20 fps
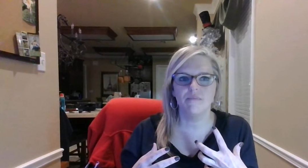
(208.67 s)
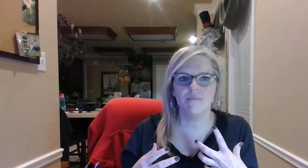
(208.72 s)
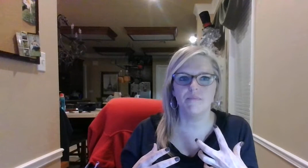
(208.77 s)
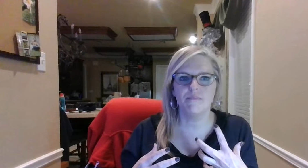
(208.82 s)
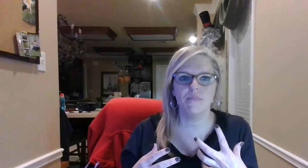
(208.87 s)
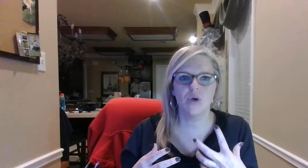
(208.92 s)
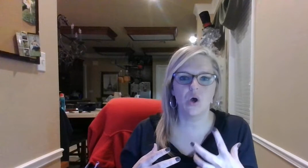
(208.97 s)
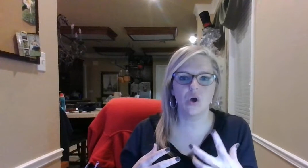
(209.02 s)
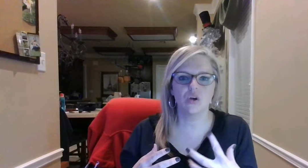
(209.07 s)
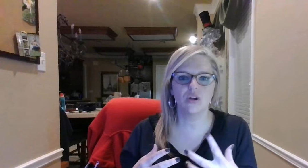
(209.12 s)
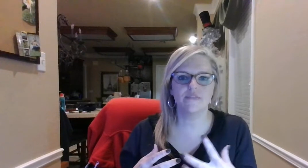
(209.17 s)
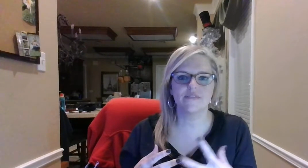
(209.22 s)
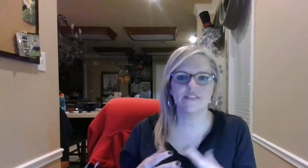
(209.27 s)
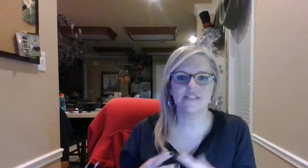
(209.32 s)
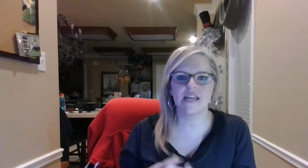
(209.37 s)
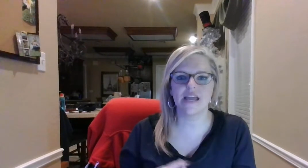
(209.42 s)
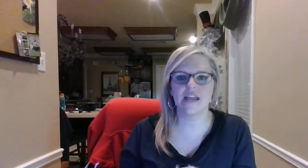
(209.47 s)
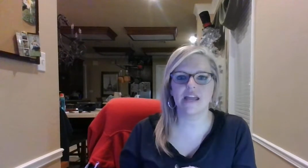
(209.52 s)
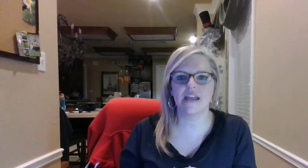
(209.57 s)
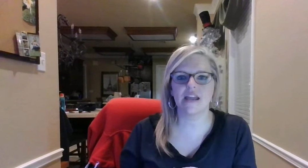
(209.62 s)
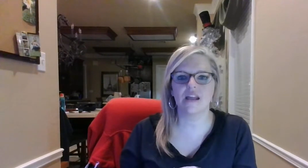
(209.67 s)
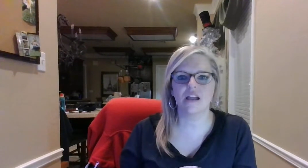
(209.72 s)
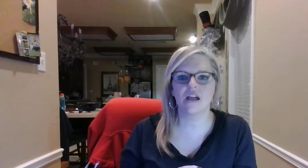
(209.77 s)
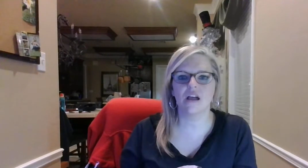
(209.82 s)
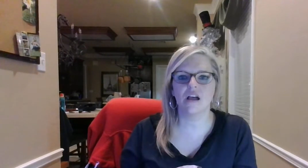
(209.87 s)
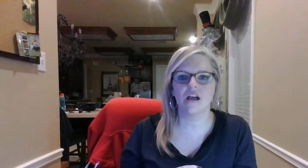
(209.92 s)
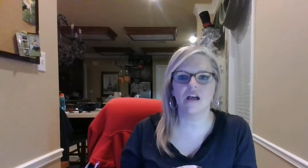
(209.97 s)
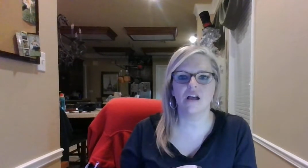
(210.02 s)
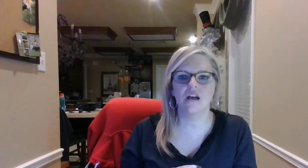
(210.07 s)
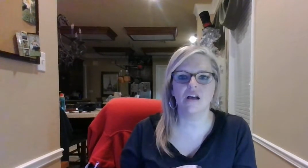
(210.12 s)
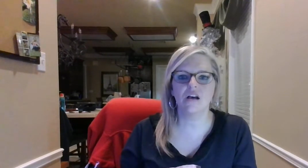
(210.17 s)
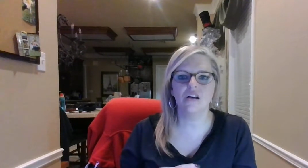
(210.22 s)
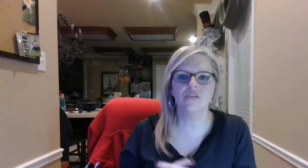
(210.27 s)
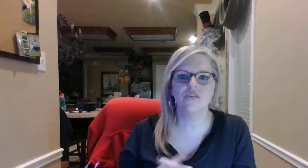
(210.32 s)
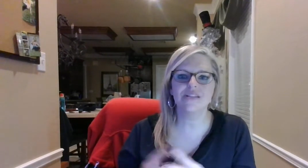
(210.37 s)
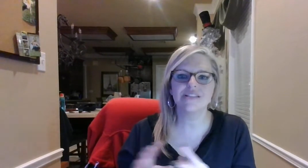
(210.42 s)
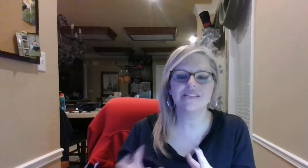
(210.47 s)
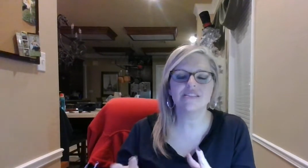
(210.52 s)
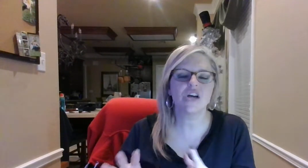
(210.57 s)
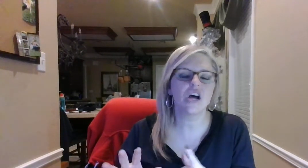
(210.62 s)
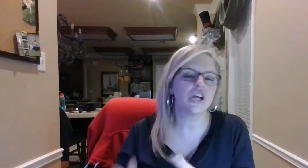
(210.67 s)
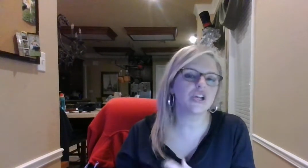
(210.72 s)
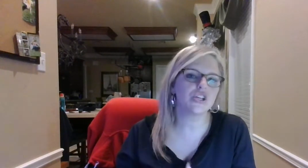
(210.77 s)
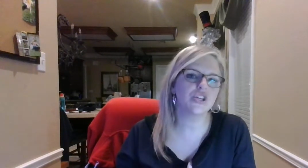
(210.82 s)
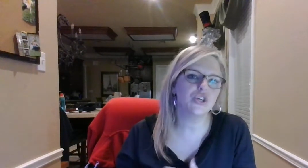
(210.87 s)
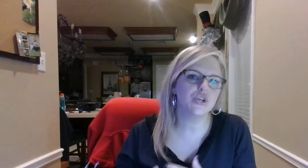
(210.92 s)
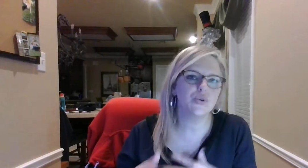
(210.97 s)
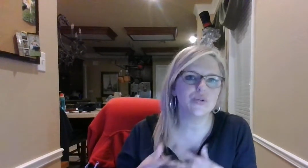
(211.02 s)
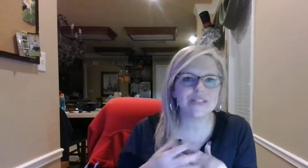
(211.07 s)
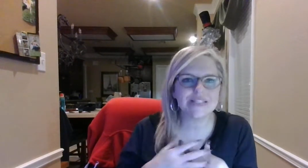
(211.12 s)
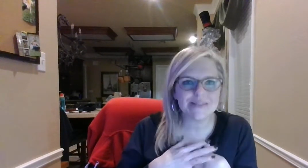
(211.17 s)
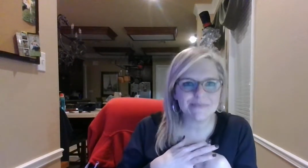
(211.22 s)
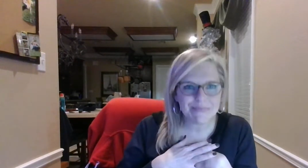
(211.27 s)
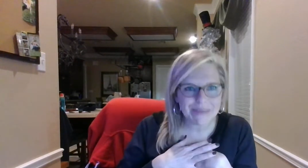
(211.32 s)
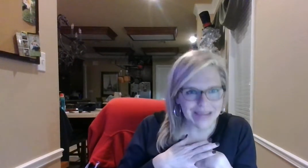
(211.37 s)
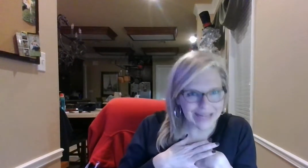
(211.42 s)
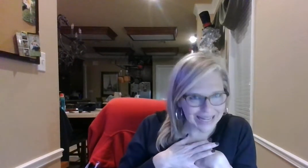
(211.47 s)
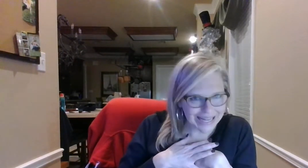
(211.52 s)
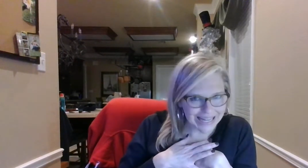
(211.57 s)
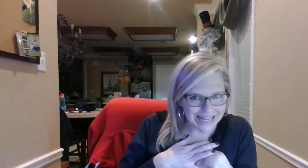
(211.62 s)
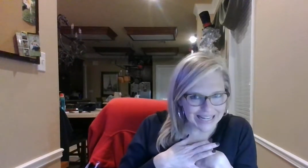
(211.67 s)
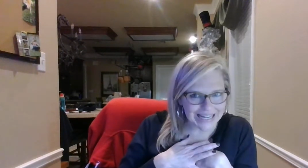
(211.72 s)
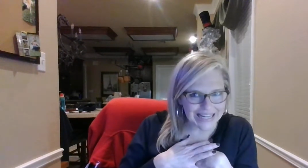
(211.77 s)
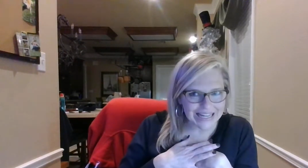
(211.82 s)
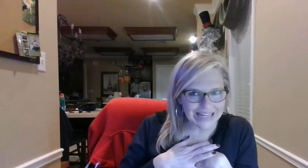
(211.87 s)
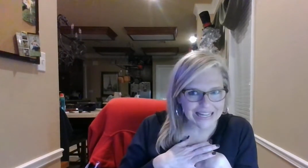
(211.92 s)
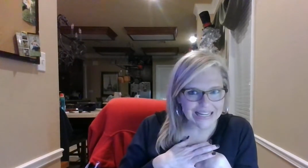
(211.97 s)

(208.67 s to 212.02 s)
mode of saying, oh, it's not you, it's me.